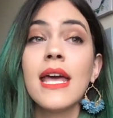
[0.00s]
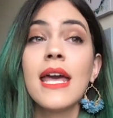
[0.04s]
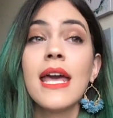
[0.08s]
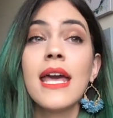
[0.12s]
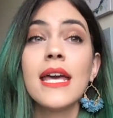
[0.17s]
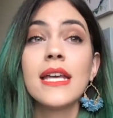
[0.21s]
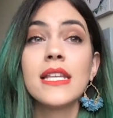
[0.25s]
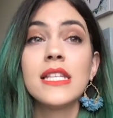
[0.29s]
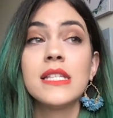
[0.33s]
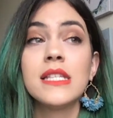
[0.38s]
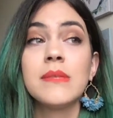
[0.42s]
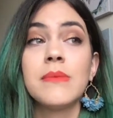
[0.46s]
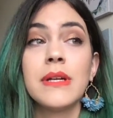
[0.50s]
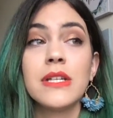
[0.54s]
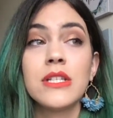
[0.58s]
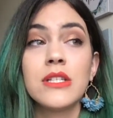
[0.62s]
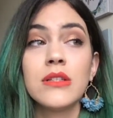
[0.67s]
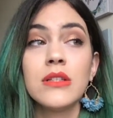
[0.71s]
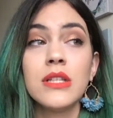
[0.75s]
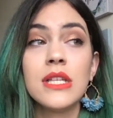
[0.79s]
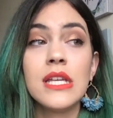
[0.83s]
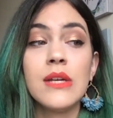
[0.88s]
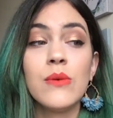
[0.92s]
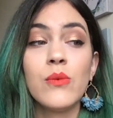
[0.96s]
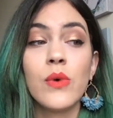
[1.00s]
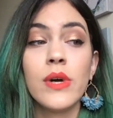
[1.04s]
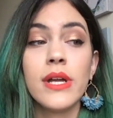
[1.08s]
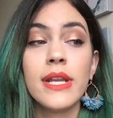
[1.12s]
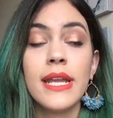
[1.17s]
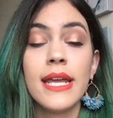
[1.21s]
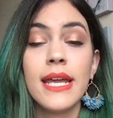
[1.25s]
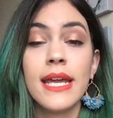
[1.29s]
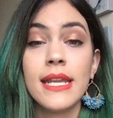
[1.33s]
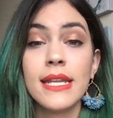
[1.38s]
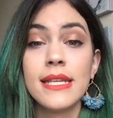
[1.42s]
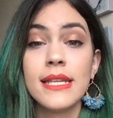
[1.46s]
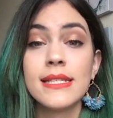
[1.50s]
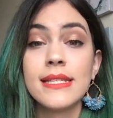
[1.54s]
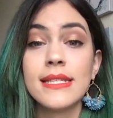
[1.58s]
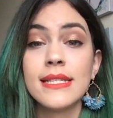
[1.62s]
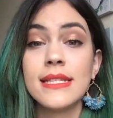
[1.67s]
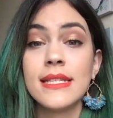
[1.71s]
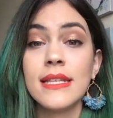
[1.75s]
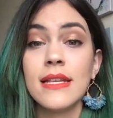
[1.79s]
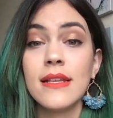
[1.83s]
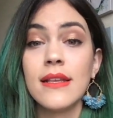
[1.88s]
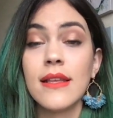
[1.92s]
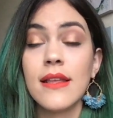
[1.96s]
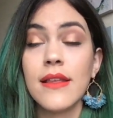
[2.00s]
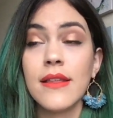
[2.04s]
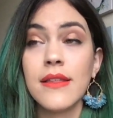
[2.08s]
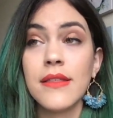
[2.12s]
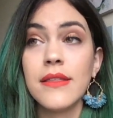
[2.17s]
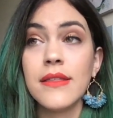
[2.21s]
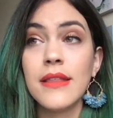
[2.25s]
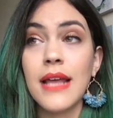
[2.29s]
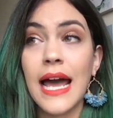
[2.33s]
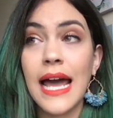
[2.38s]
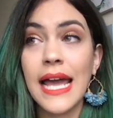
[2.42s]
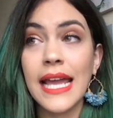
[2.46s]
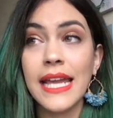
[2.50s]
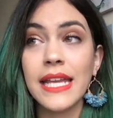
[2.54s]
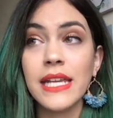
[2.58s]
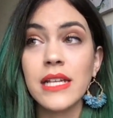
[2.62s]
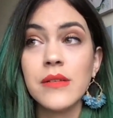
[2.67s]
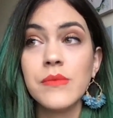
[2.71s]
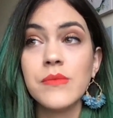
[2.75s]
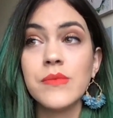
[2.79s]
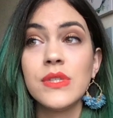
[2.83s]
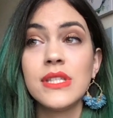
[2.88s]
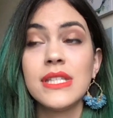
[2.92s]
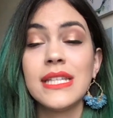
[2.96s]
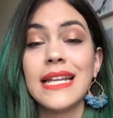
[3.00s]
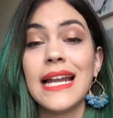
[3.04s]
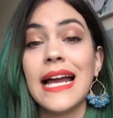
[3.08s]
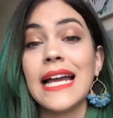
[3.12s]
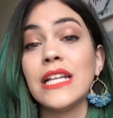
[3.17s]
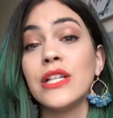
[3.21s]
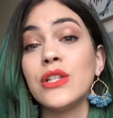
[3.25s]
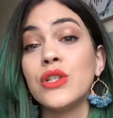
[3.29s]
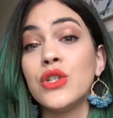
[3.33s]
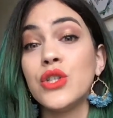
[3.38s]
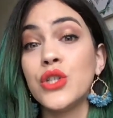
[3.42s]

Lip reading: especially when it is items that I